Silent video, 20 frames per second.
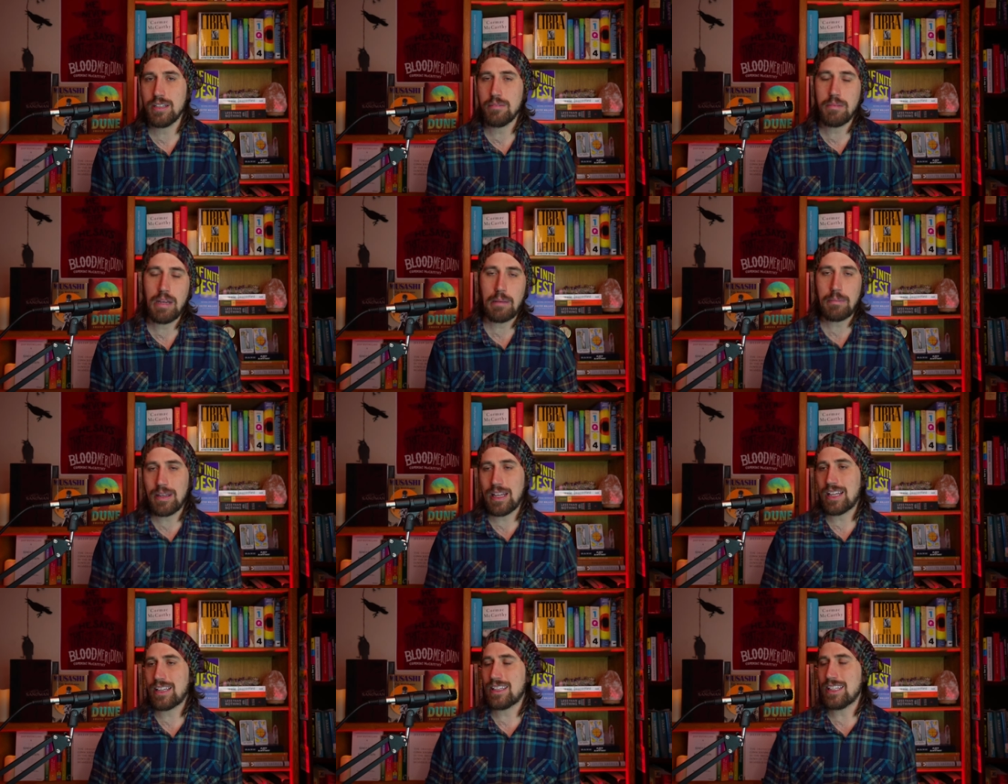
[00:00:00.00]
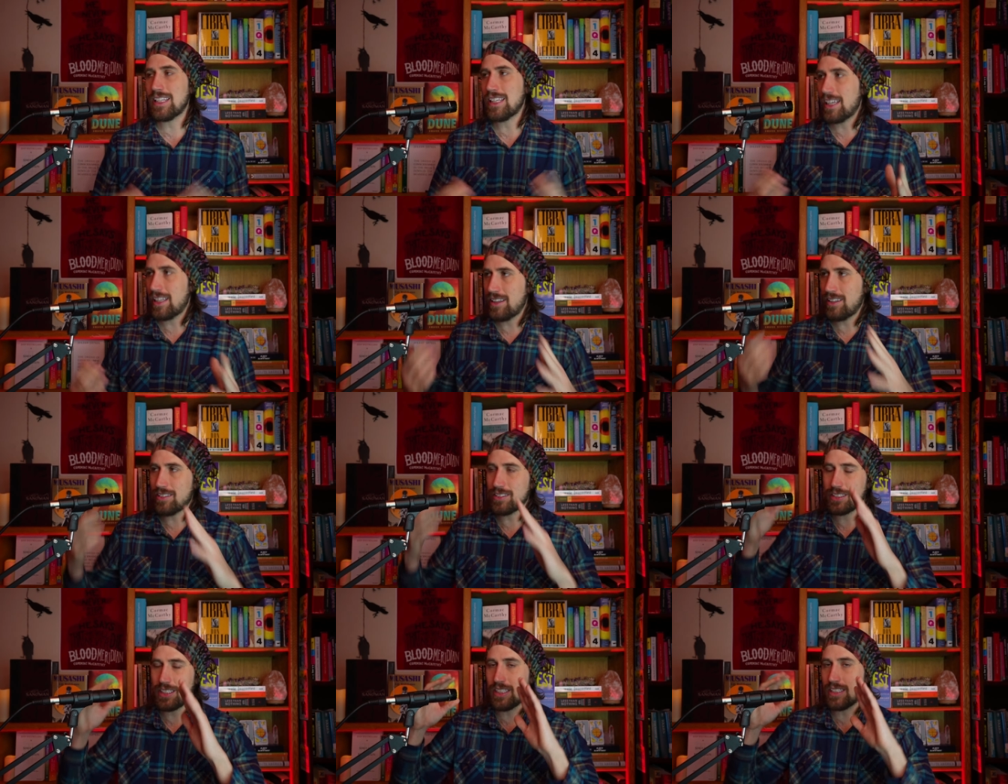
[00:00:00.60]
and maybe at the end,
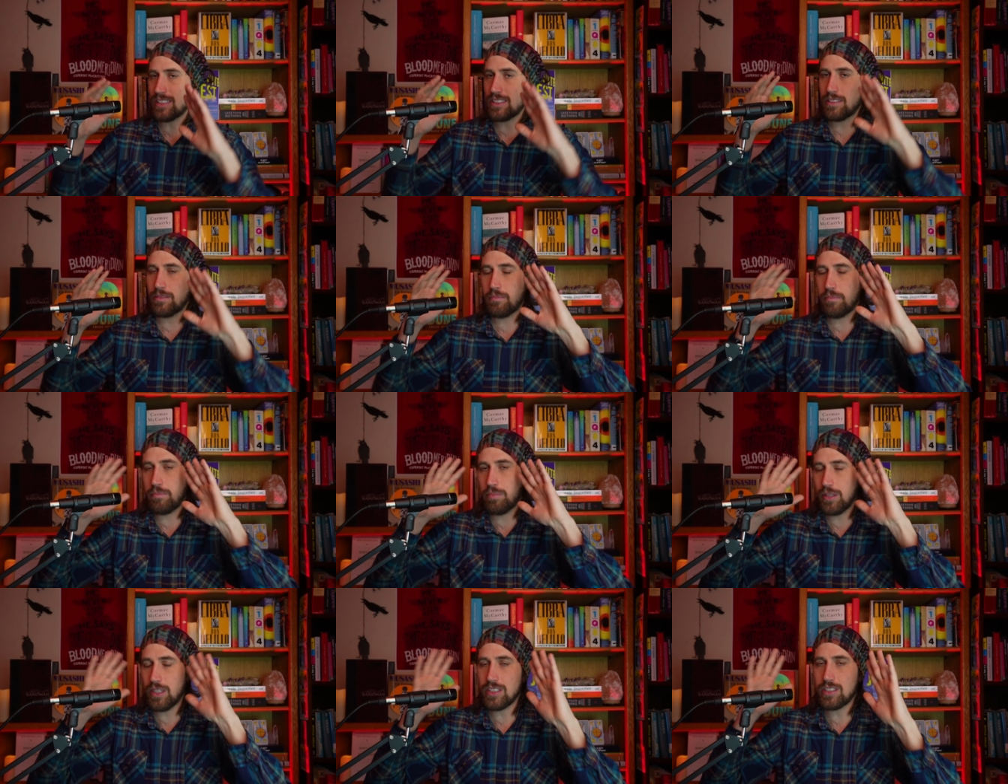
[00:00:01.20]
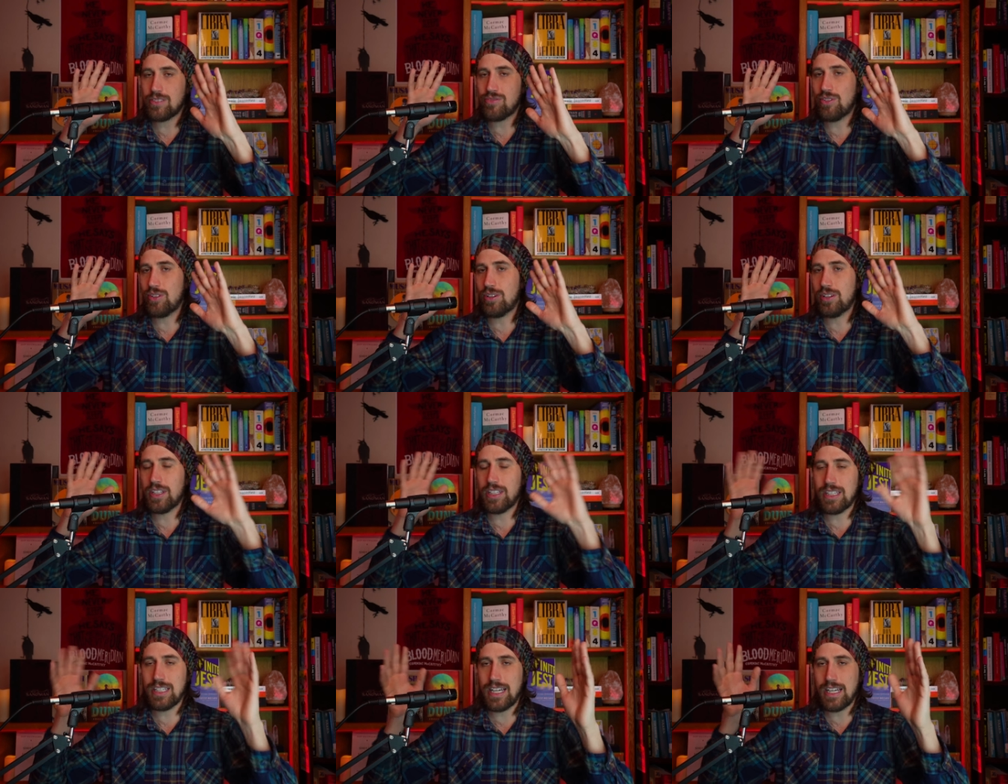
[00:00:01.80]
there's like some
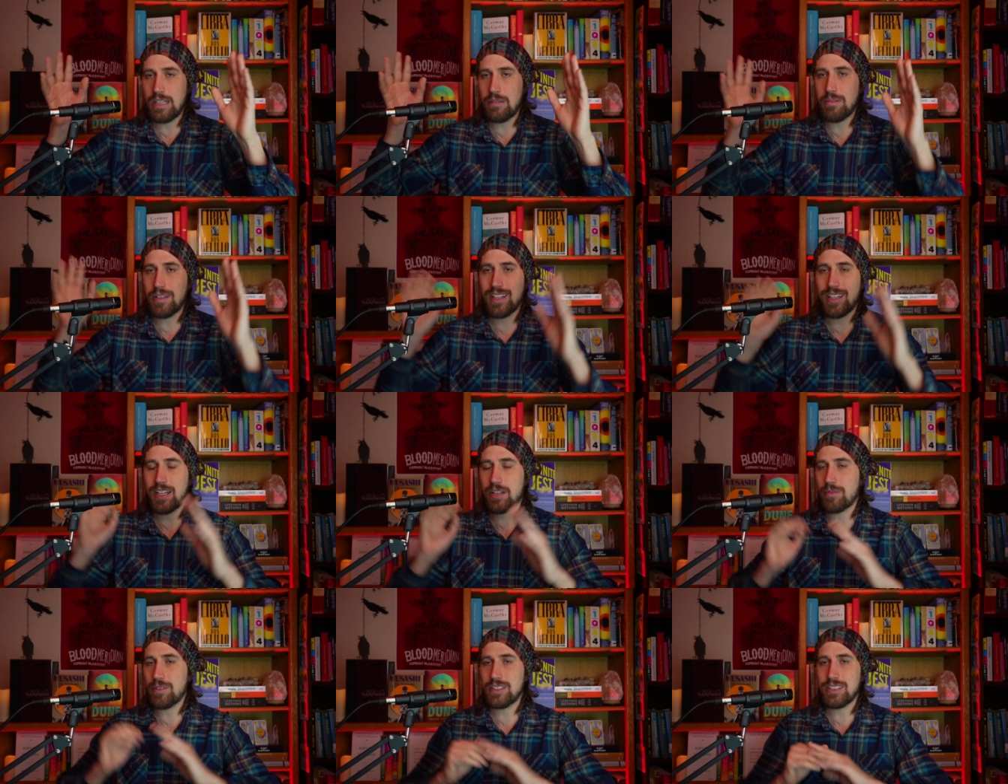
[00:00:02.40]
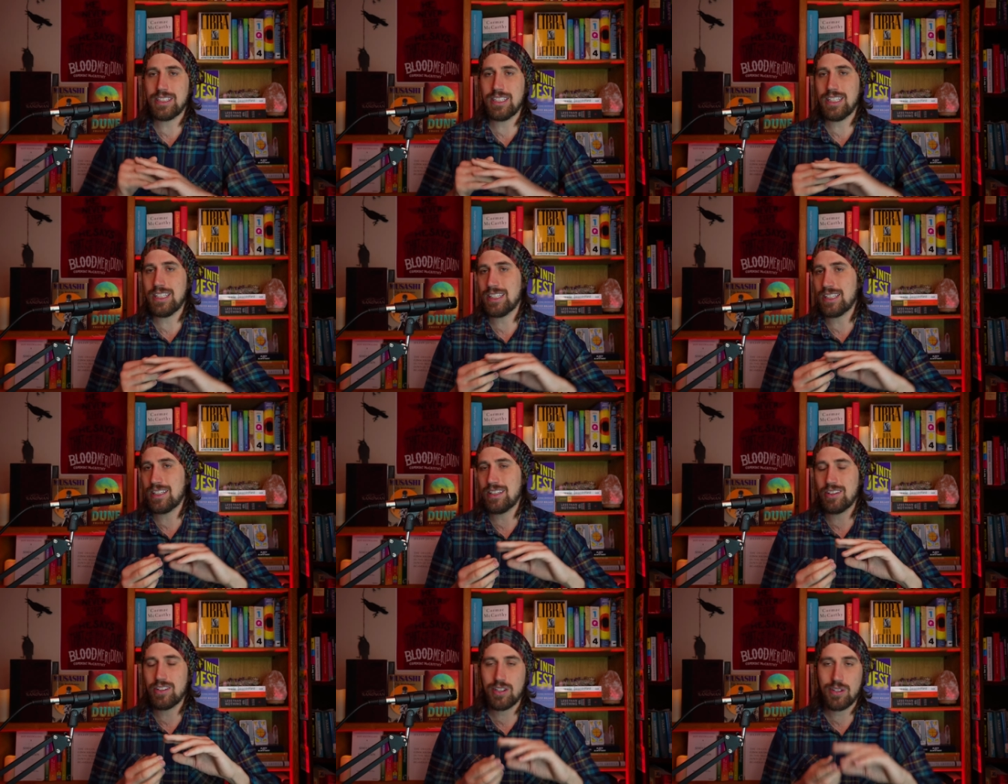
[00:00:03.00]
blissful enlightenment, like we see
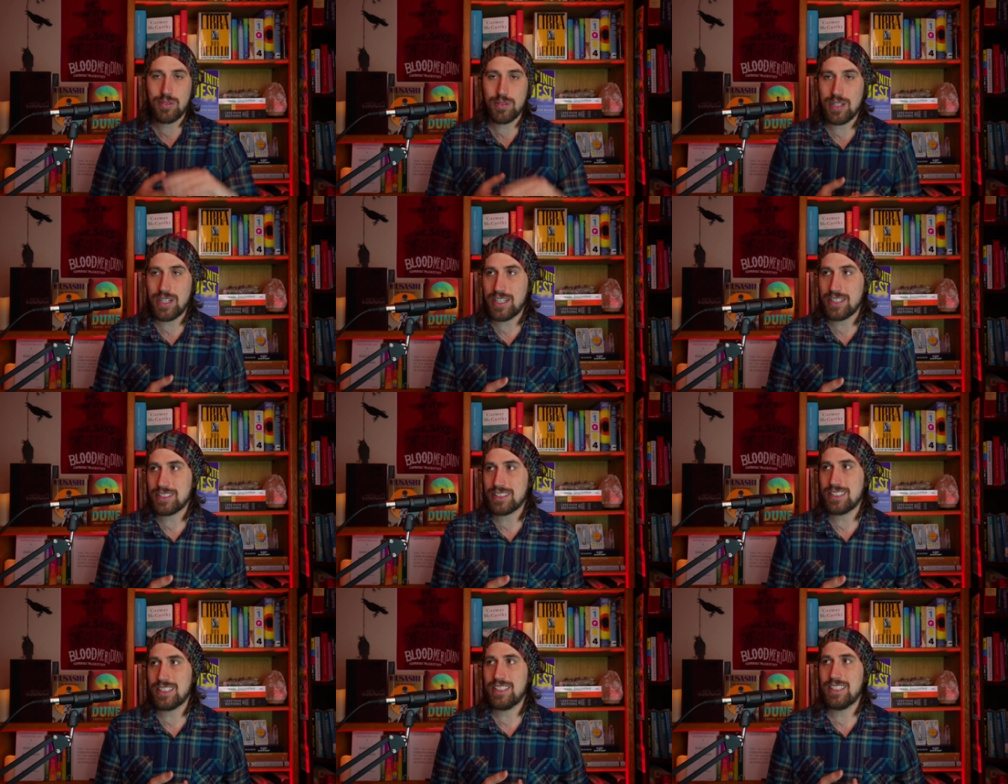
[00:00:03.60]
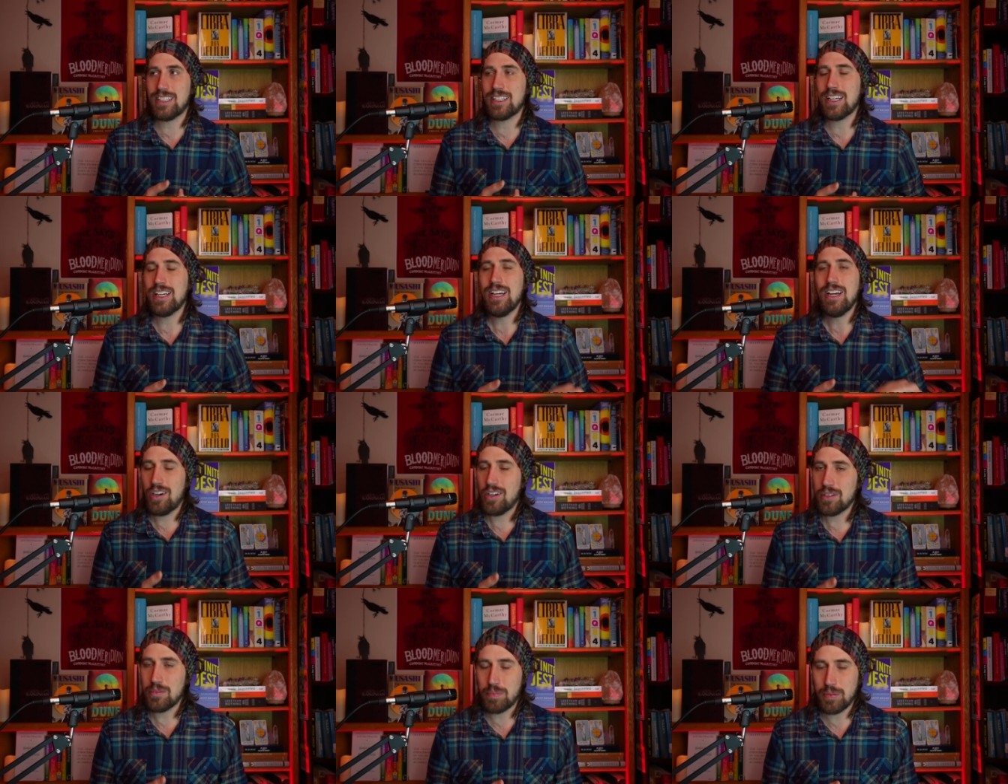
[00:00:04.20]
in The Crossing,
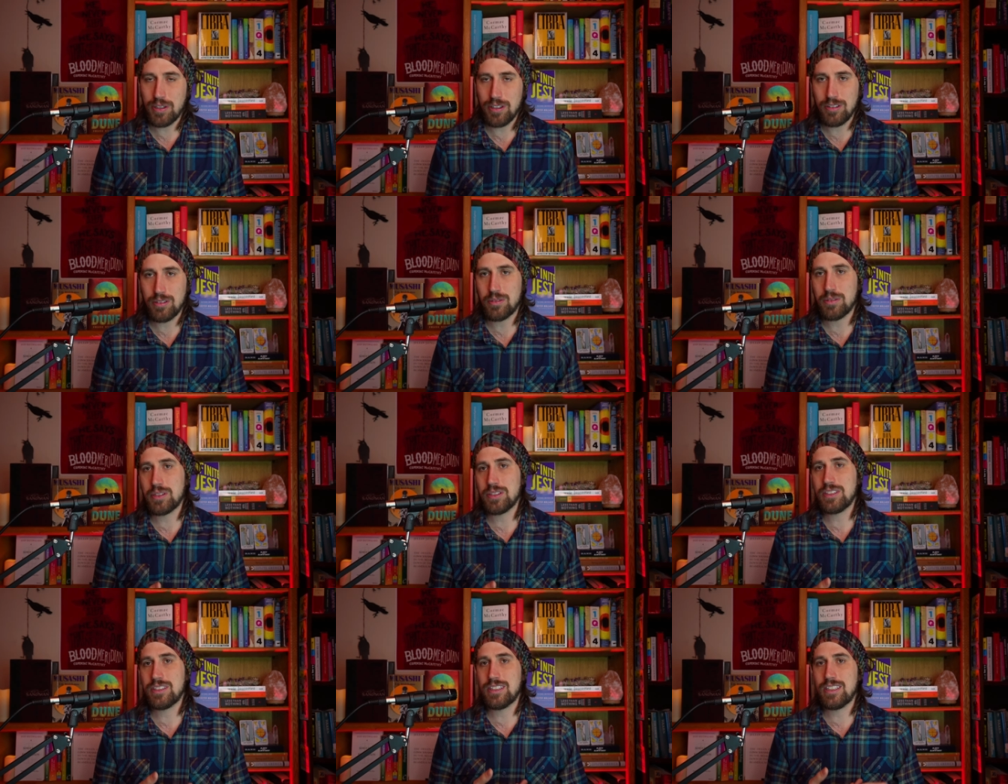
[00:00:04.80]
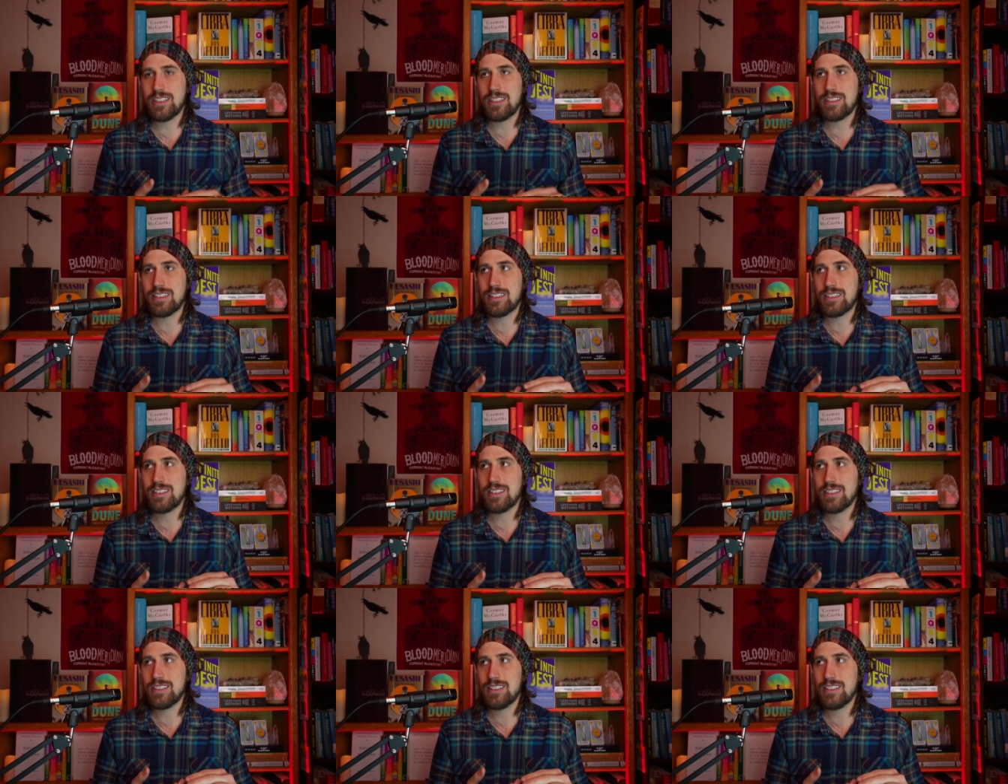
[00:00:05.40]
All the Pretty
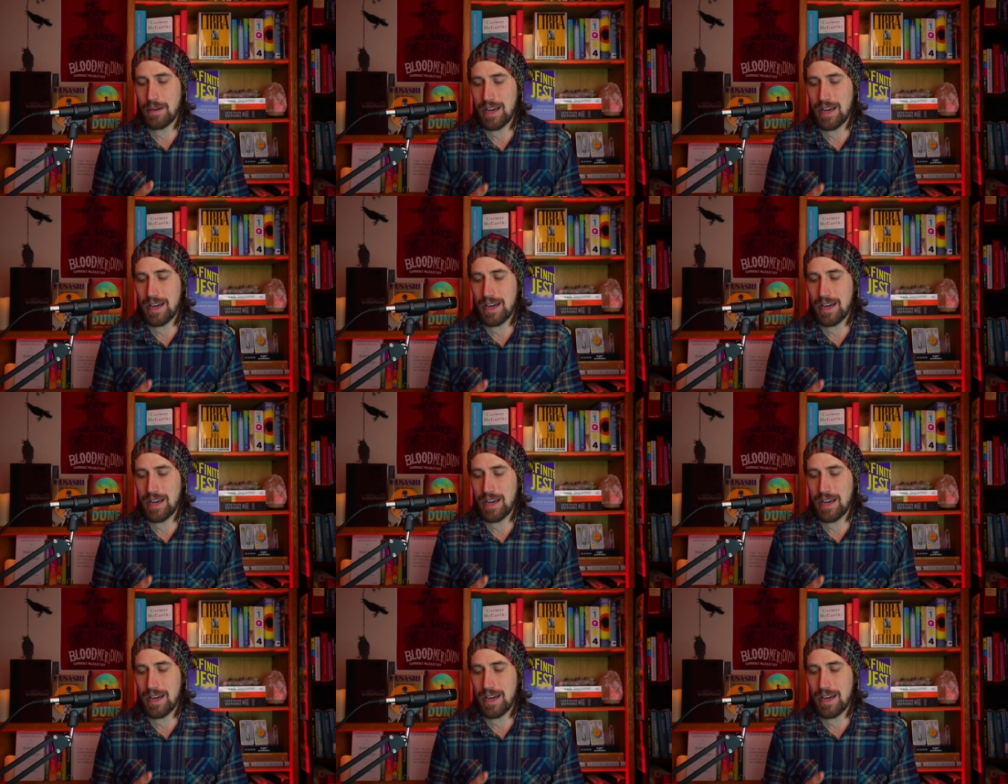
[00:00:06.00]
Horses,